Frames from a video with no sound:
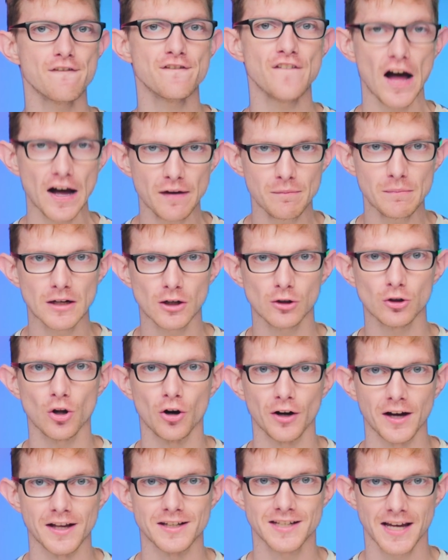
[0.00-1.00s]
5 meter
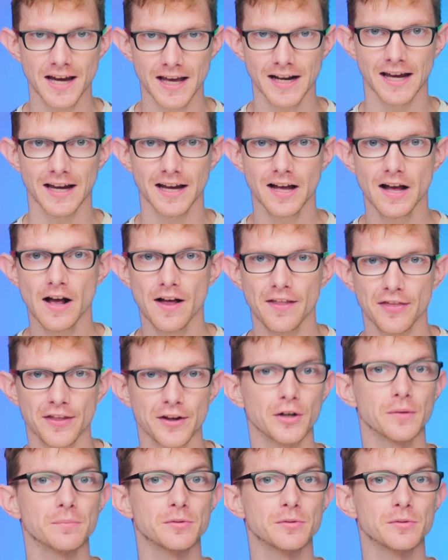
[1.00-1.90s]
long antennae that are